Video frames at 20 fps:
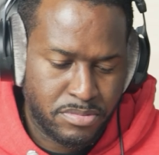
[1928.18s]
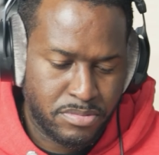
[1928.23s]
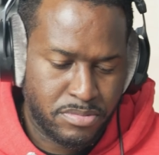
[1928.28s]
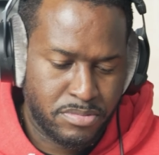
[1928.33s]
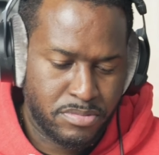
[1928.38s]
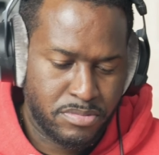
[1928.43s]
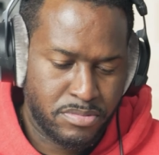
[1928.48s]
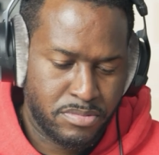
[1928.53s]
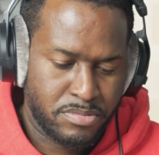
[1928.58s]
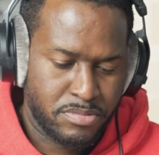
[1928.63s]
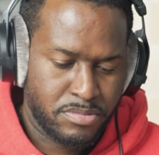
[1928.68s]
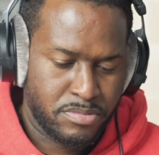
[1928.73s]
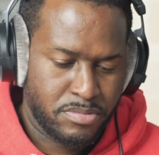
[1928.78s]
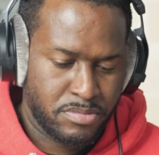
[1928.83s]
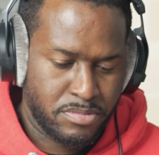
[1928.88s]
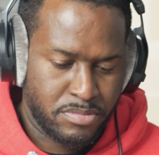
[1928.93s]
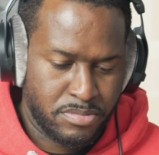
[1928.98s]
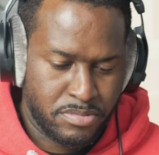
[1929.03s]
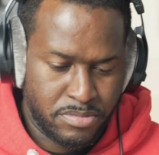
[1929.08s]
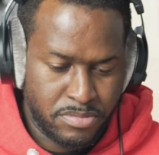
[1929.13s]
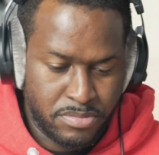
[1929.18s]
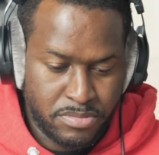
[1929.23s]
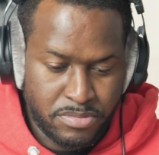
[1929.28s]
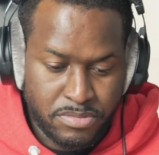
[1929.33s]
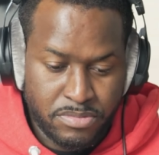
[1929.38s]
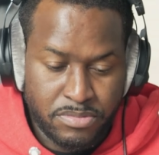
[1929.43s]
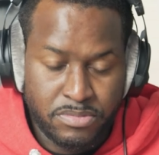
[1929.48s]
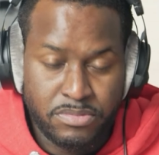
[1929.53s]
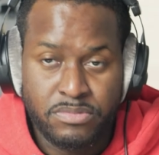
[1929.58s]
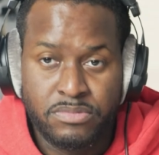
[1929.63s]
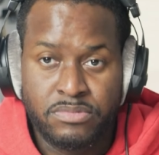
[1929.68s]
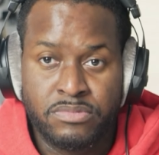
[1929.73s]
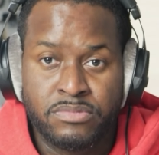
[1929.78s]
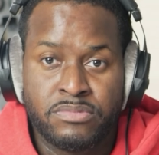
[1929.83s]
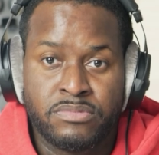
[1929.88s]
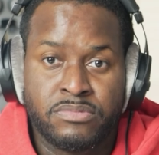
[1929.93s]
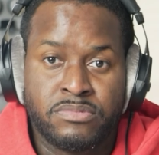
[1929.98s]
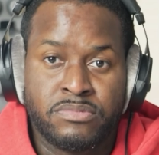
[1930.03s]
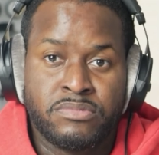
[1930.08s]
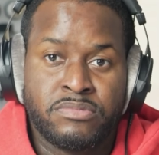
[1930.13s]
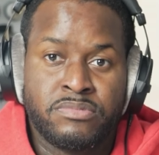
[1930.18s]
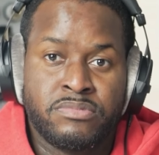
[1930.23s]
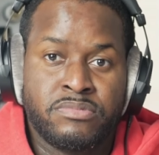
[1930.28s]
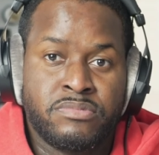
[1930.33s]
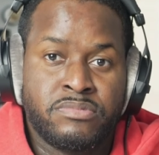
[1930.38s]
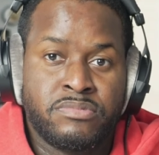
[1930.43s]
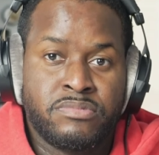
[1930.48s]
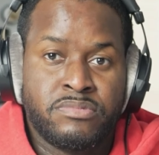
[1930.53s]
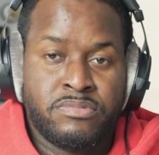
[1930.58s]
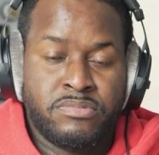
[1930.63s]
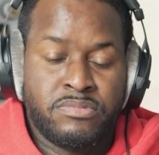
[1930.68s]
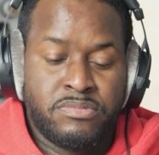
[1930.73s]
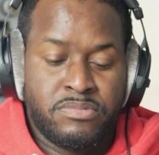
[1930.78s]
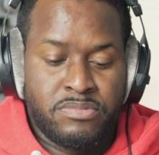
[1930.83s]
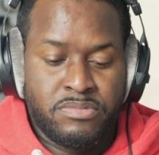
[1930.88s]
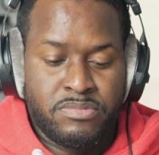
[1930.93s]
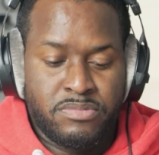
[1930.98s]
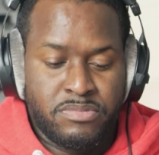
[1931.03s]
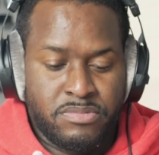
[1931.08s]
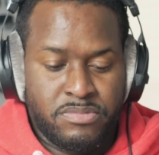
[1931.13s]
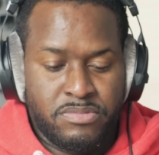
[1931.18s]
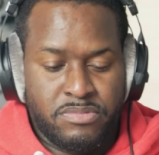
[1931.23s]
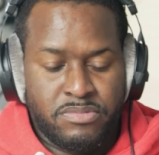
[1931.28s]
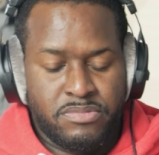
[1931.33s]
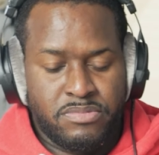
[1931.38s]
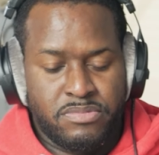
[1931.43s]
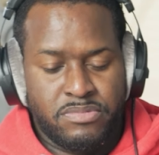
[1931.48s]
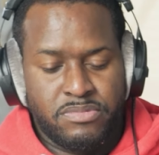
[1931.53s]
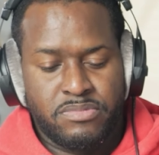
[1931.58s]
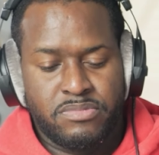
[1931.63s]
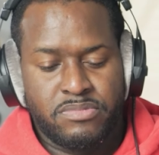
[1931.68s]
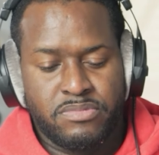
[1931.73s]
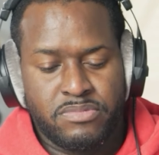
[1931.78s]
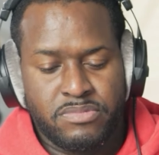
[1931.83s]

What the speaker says: This person isn't speaking.